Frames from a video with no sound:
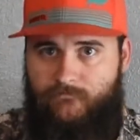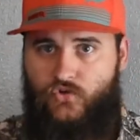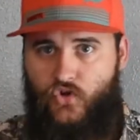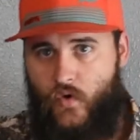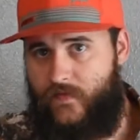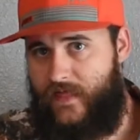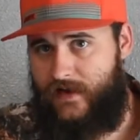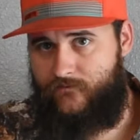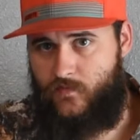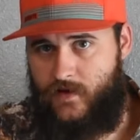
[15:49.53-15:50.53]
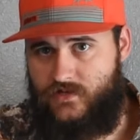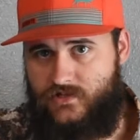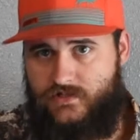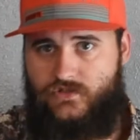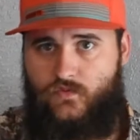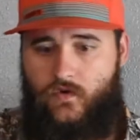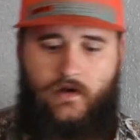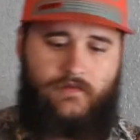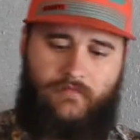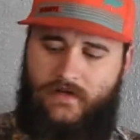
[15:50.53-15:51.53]
do with that information as you
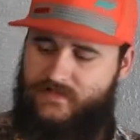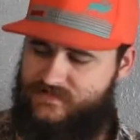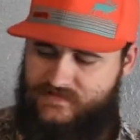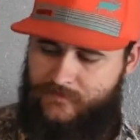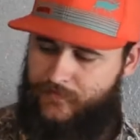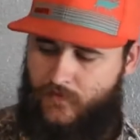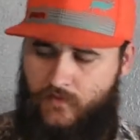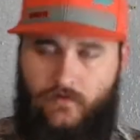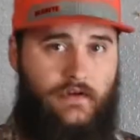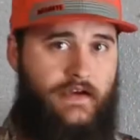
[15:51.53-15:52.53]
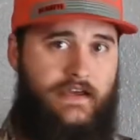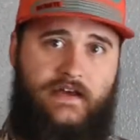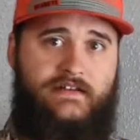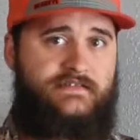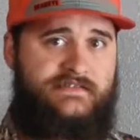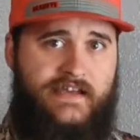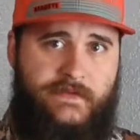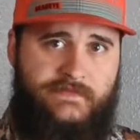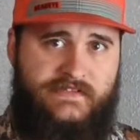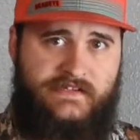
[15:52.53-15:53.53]
want. But it's simple. Again,
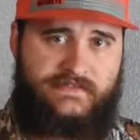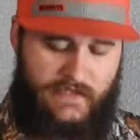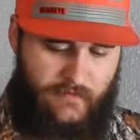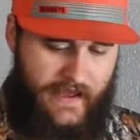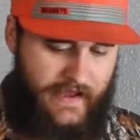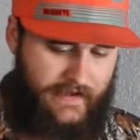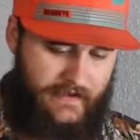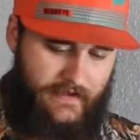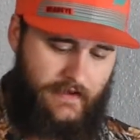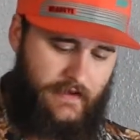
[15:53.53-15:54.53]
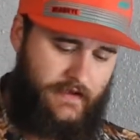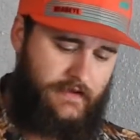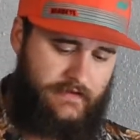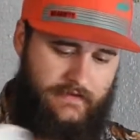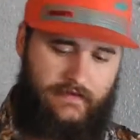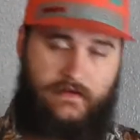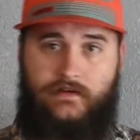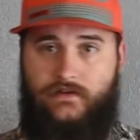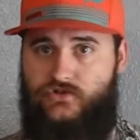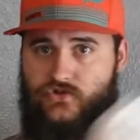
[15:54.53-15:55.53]
same seasoning packet.
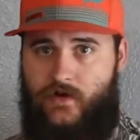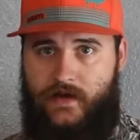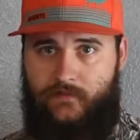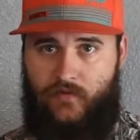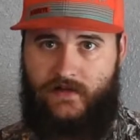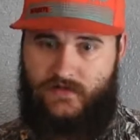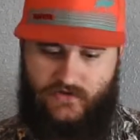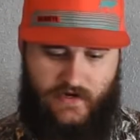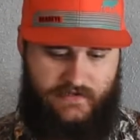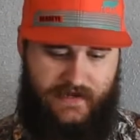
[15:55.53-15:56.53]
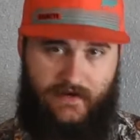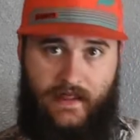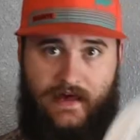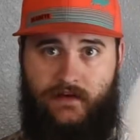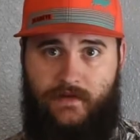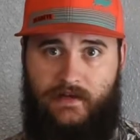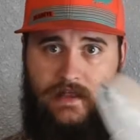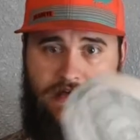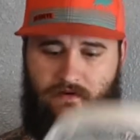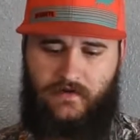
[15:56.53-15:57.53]
Tray, break the trays down, line of meat,
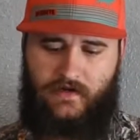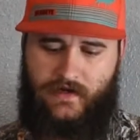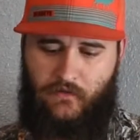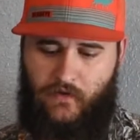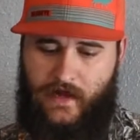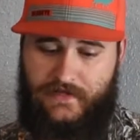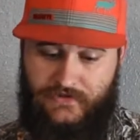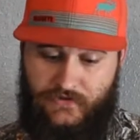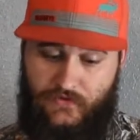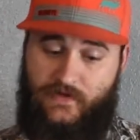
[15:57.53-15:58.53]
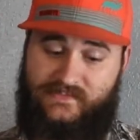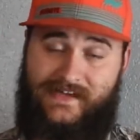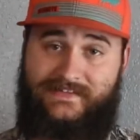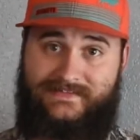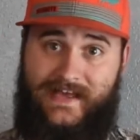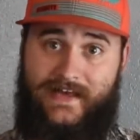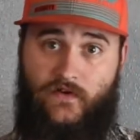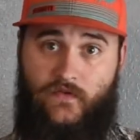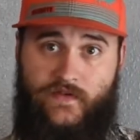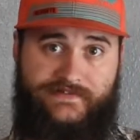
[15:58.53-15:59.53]
line of meat. Now what I do is I
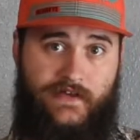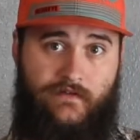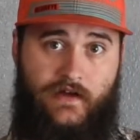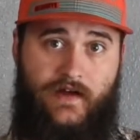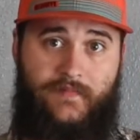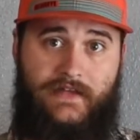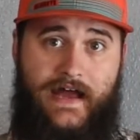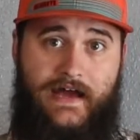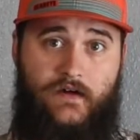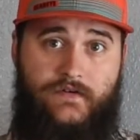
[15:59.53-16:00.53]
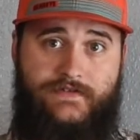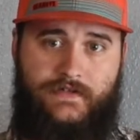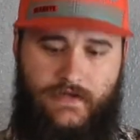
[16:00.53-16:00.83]
cycle this every couple of hours.